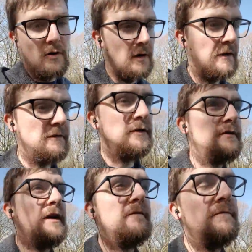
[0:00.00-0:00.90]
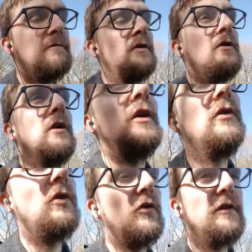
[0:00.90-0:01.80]
whatever, give
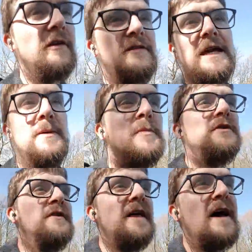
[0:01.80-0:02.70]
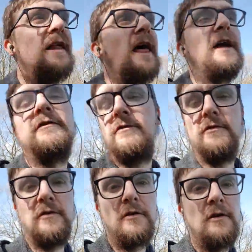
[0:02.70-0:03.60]
a closing statement to their life,
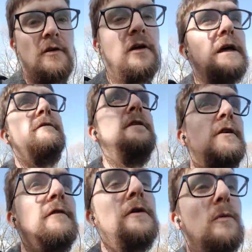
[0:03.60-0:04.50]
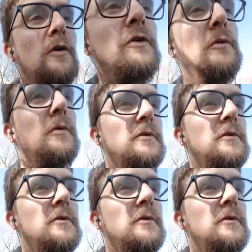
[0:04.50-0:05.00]
if you want to,